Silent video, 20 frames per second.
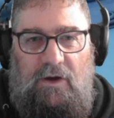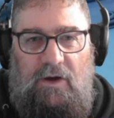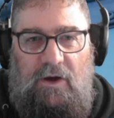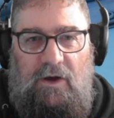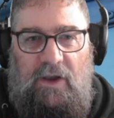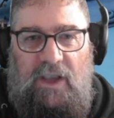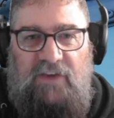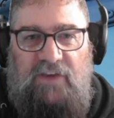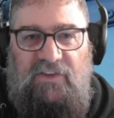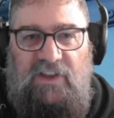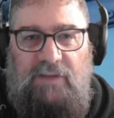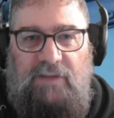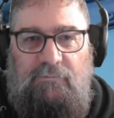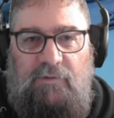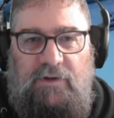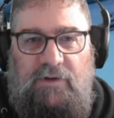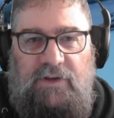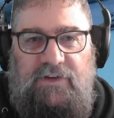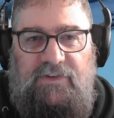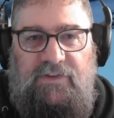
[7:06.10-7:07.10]
I actually
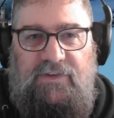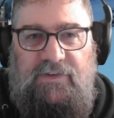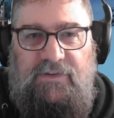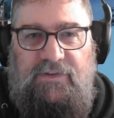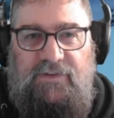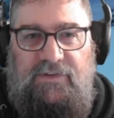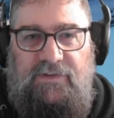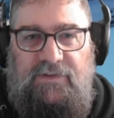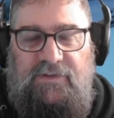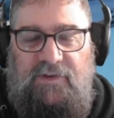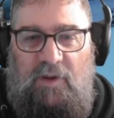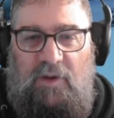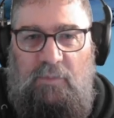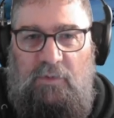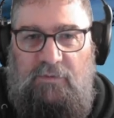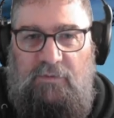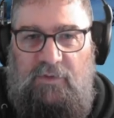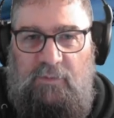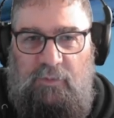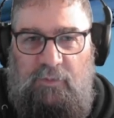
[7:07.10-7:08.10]
release some
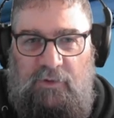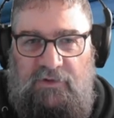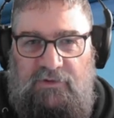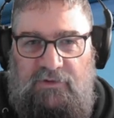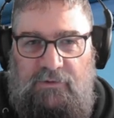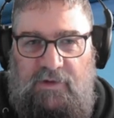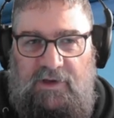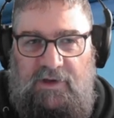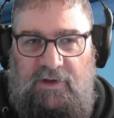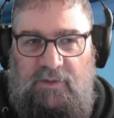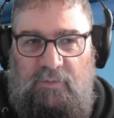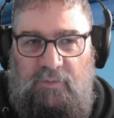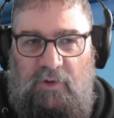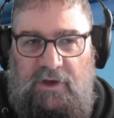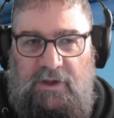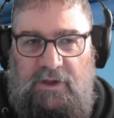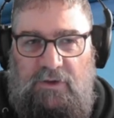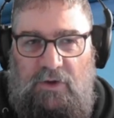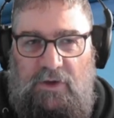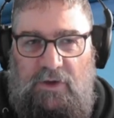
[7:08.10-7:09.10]
of the pressure out of the
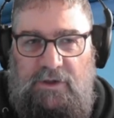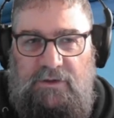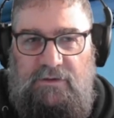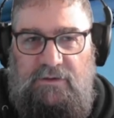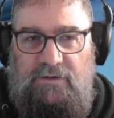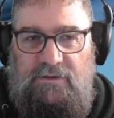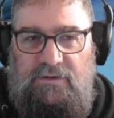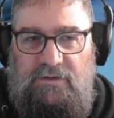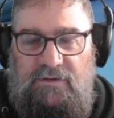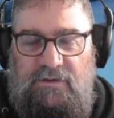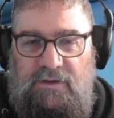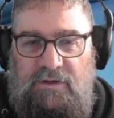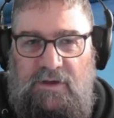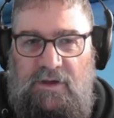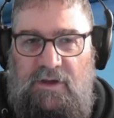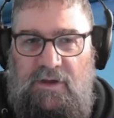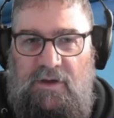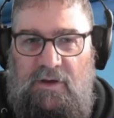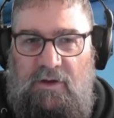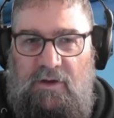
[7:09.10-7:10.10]
brake line.
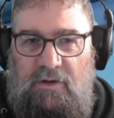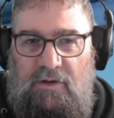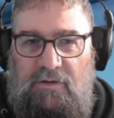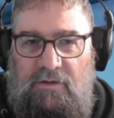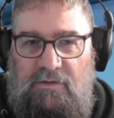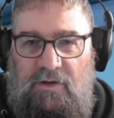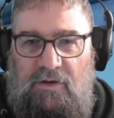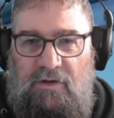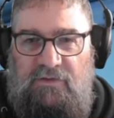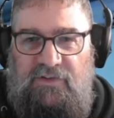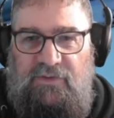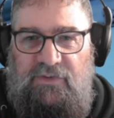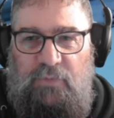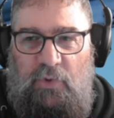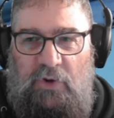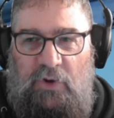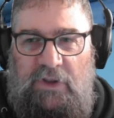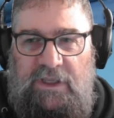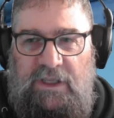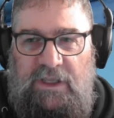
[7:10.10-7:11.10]
Just
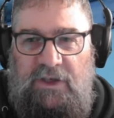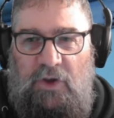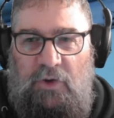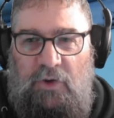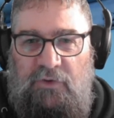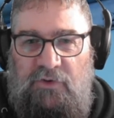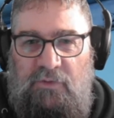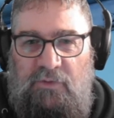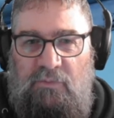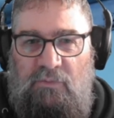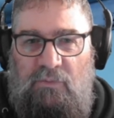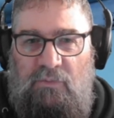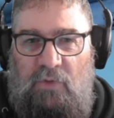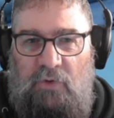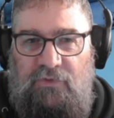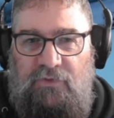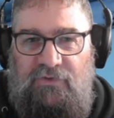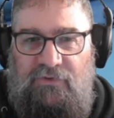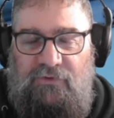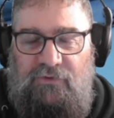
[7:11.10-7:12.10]
want to let you know that
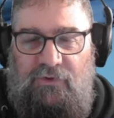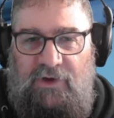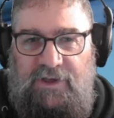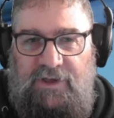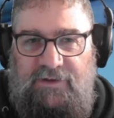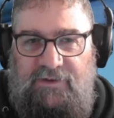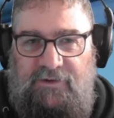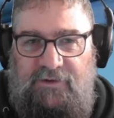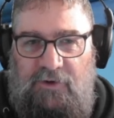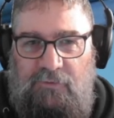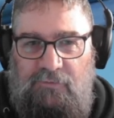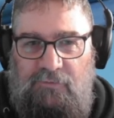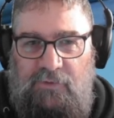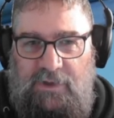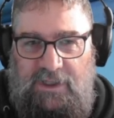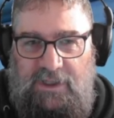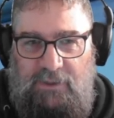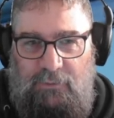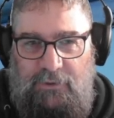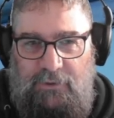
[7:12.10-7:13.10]
most trains don't
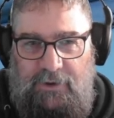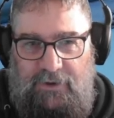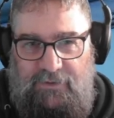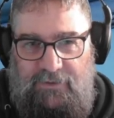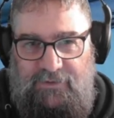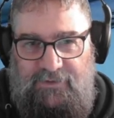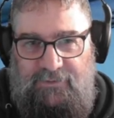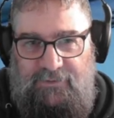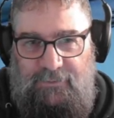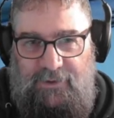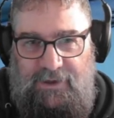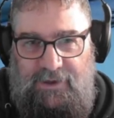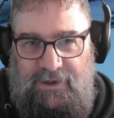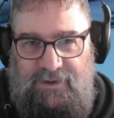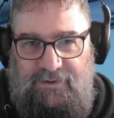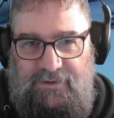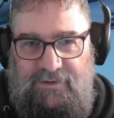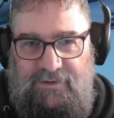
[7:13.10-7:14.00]
really work this way.